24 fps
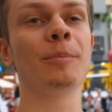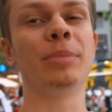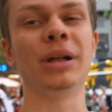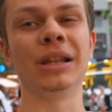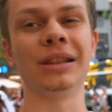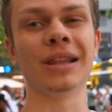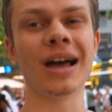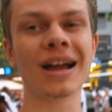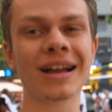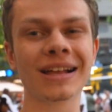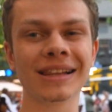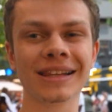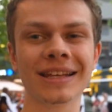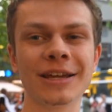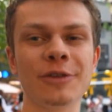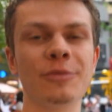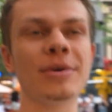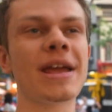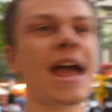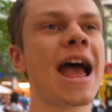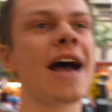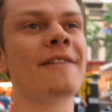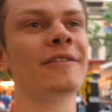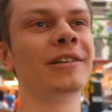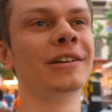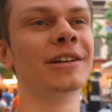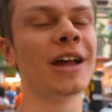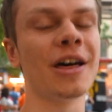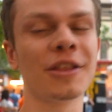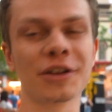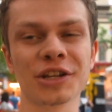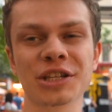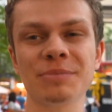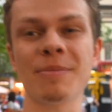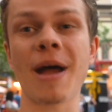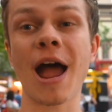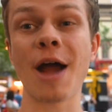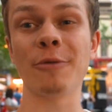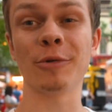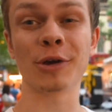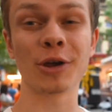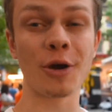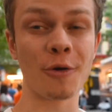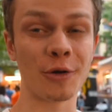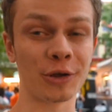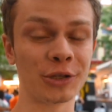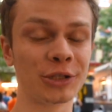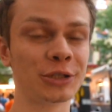But luckily we have another spot we're
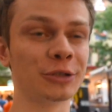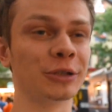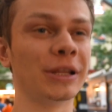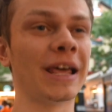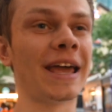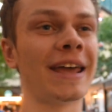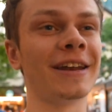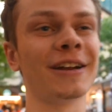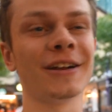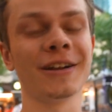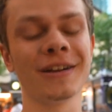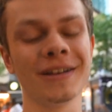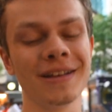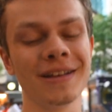going to later